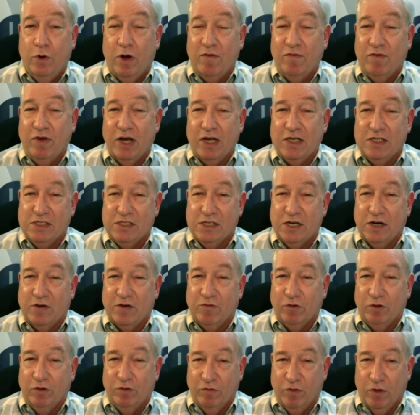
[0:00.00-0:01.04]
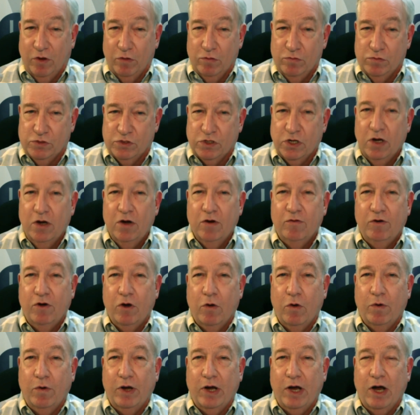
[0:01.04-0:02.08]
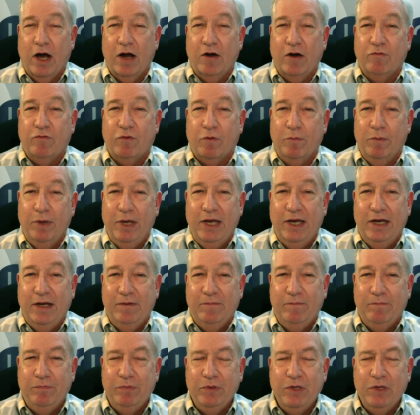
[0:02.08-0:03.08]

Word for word: I've got several of those going on for me.